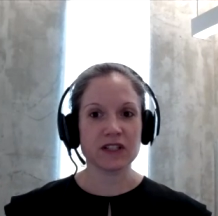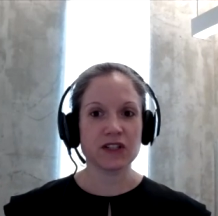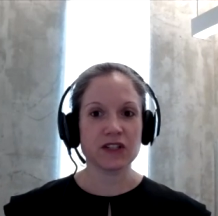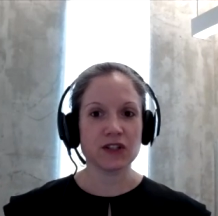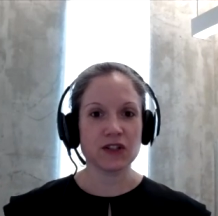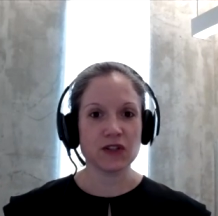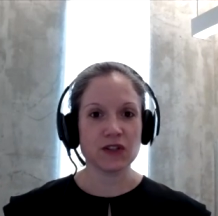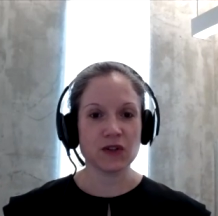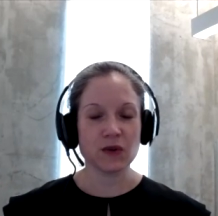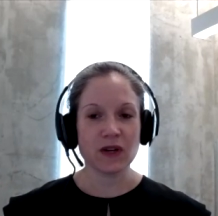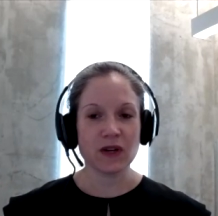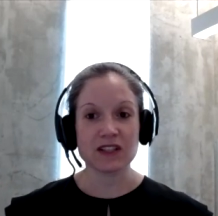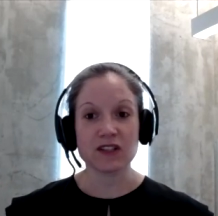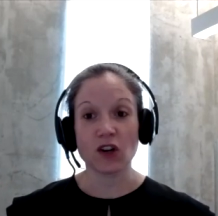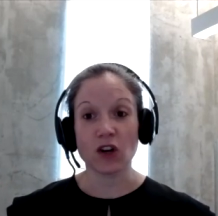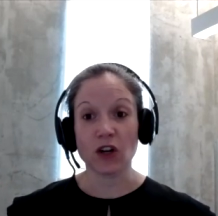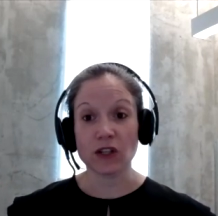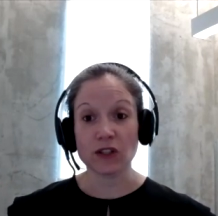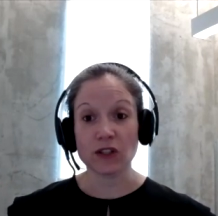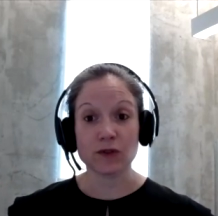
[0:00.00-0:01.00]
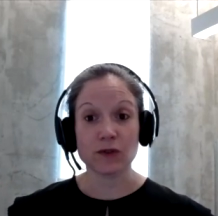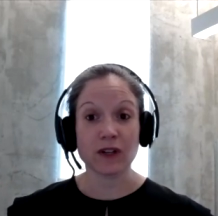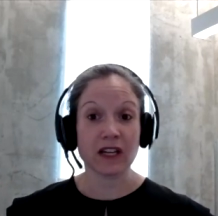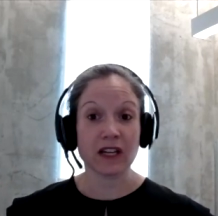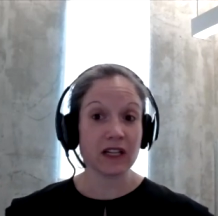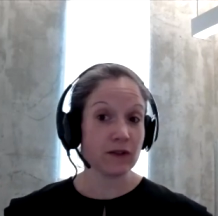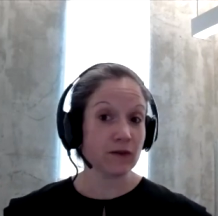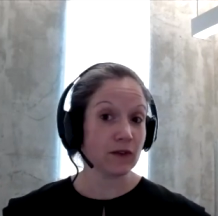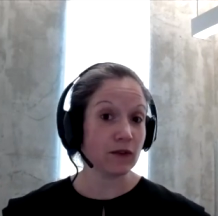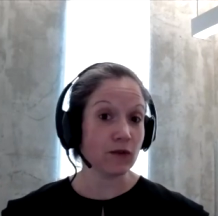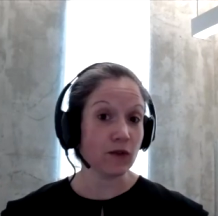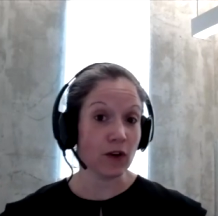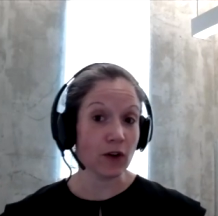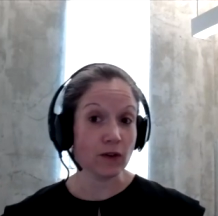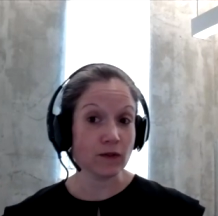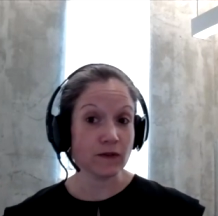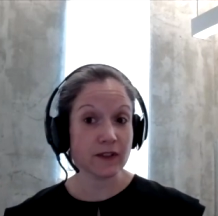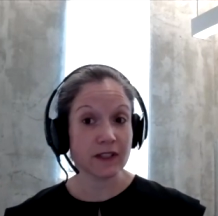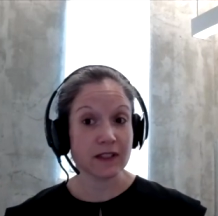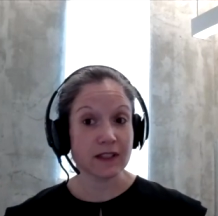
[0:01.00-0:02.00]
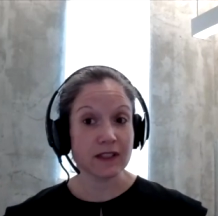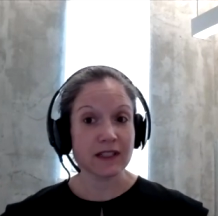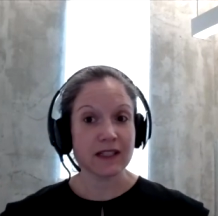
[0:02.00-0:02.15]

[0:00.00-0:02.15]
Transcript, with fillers: to do has also kind of evolved.